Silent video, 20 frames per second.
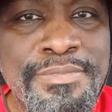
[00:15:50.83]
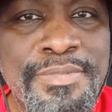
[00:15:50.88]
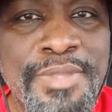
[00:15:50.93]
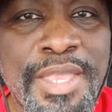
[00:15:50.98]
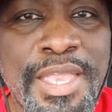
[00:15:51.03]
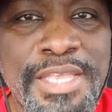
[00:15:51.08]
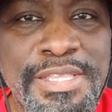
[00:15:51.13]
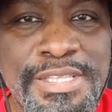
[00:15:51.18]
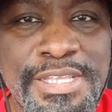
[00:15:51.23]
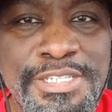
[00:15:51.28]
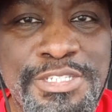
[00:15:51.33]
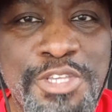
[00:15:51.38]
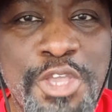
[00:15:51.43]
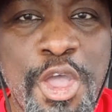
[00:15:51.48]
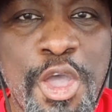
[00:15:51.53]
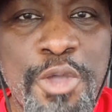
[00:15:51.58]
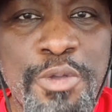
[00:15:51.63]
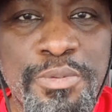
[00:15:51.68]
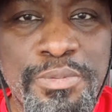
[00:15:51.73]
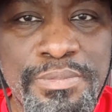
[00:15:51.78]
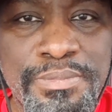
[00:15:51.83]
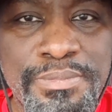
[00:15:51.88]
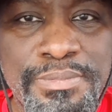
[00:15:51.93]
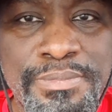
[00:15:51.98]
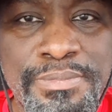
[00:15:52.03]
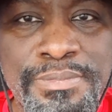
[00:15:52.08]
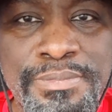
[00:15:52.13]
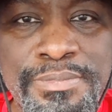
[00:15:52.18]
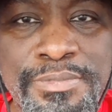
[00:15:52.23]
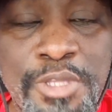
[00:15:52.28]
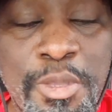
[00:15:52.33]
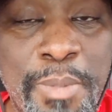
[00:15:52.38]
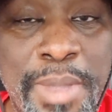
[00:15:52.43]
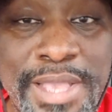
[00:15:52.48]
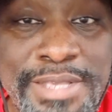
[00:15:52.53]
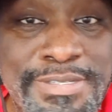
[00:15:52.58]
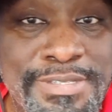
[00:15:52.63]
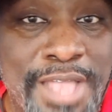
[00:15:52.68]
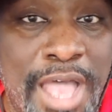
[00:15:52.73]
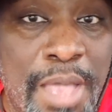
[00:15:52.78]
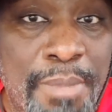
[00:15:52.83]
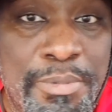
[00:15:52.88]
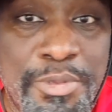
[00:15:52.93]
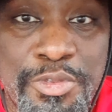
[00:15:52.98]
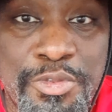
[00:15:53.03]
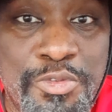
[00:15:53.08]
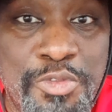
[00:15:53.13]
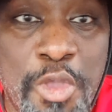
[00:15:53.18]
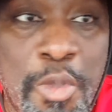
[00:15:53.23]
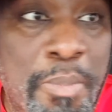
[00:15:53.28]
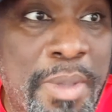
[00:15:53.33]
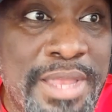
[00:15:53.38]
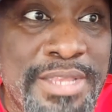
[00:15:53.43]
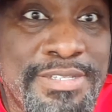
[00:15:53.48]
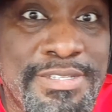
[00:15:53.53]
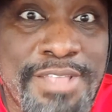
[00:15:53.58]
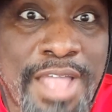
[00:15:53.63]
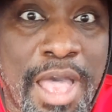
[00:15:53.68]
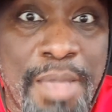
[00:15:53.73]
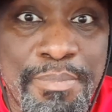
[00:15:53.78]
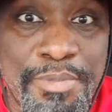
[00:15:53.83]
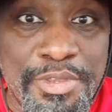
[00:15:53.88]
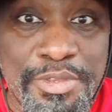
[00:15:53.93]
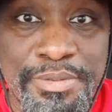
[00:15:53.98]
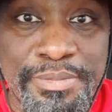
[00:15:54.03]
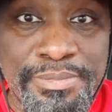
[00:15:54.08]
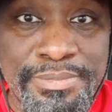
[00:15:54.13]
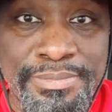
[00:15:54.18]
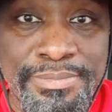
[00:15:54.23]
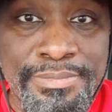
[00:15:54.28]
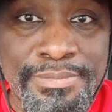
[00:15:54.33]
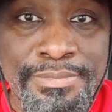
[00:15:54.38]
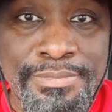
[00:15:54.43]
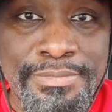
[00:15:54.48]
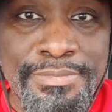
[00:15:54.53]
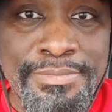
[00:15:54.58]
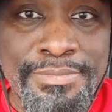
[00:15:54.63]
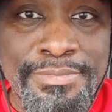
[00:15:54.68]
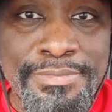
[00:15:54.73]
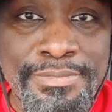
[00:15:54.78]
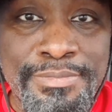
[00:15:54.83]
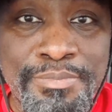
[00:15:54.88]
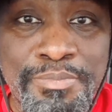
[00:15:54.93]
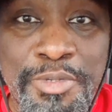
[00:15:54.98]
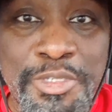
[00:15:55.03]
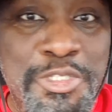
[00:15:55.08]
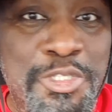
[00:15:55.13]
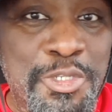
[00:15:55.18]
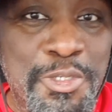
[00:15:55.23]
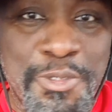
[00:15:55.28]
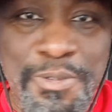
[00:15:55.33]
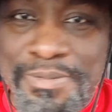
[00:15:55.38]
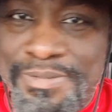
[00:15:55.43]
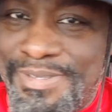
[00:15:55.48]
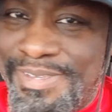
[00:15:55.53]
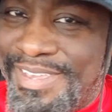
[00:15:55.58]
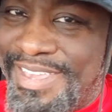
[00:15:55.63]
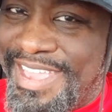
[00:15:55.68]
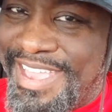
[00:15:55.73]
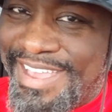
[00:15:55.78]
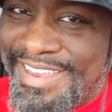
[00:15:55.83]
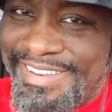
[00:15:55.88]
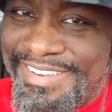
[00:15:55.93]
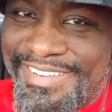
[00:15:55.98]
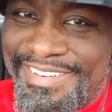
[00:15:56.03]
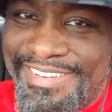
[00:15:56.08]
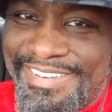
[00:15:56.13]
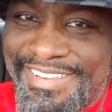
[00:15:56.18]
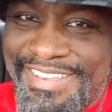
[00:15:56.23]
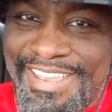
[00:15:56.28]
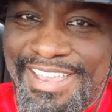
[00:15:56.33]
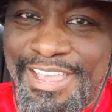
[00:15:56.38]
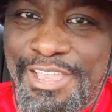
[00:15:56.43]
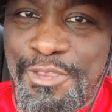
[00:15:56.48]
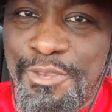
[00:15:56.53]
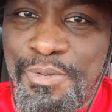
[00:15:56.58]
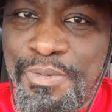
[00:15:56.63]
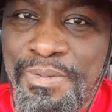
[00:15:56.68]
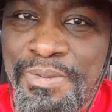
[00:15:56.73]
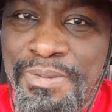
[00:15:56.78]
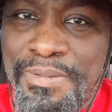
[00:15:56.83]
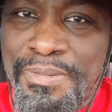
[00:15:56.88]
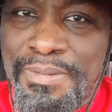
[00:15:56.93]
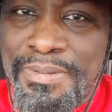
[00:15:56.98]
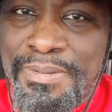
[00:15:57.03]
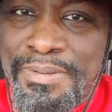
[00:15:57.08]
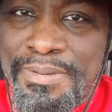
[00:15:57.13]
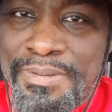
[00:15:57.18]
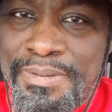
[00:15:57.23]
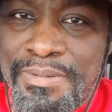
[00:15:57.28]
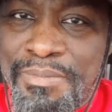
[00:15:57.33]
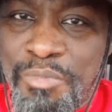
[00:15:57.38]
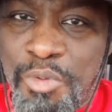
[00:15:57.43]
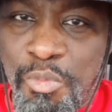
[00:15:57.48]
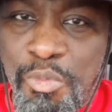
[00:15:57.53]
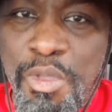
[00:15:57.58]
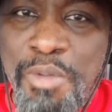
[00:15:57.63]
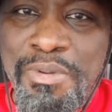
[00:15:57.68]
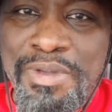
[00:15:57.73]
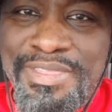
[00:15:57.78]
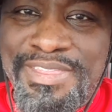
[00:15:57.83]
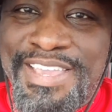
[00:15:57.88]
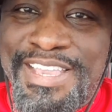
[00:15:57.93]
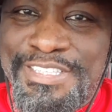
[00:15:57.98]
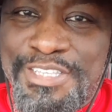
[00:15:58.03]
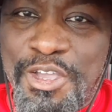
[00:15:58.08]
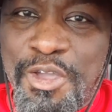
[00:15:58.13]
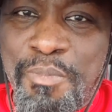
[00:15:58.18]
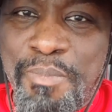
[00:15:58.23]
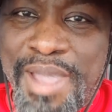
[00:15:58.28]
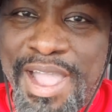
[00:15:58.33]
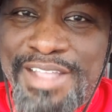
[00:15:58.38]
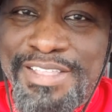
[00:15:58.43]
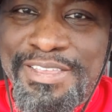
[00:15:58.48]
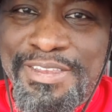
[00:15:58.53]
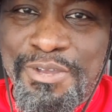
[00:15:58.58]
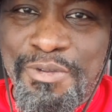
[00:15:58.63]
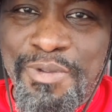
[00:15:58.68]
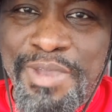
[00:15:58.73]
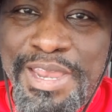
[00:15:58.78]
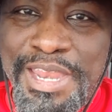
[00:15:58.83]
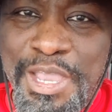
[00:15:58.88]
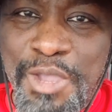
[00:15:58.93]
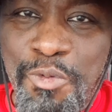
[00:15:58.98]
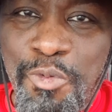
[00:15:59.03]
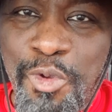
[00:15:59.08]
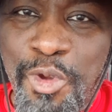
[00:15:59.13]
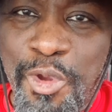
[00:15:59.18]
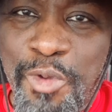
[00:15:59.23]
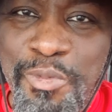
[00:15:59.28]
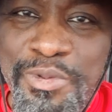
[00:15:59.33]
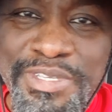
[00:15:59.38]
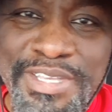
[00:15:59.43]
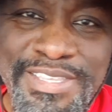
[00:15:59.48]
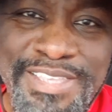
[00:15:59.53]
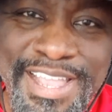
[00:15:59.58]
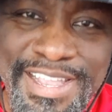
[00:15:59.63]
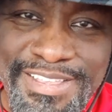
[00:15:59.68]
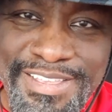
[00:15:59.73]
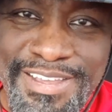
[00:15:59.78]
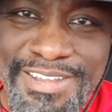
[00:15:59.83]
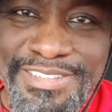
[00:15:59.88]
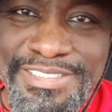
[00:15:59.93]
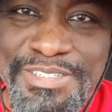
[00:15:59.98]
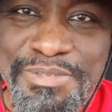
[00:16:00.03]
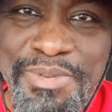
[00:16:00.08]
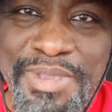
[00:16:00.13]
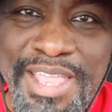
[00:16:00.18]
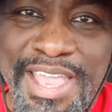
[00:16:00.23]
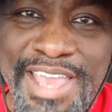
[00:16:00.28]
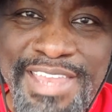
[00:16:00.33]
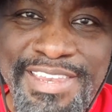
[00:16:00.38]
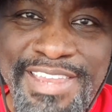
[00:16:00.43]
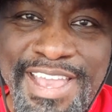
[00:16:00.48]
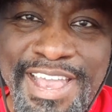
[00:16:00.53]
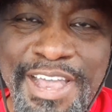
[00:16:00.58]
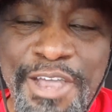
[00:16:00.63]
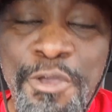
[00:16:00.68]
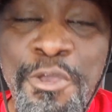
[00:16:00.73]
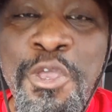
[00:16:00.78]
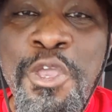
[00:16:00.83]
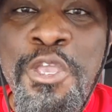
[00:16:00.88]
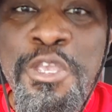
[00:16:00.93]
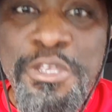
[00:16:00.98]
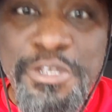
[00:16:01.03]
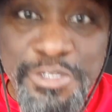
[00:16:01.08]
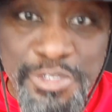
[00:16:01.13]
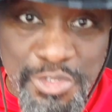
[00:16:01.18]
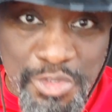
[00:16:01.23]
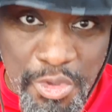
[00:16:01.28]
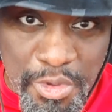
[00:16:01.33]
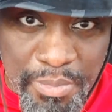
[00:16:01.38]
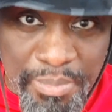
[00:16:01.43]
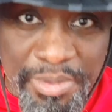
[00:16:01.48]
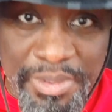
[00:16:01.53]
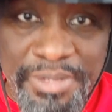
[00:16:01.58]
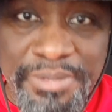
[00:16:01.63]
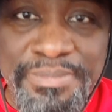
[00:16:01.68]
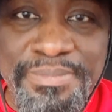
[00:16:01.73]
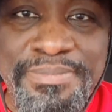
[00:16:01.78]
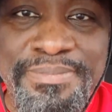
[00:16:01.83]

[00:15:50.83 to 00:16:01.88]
and just go. Nobody's stopping you. Nobody's stopping you. But you can't do it, can you? But we want things to go back to the way they were with the technology we got now. You're stupid.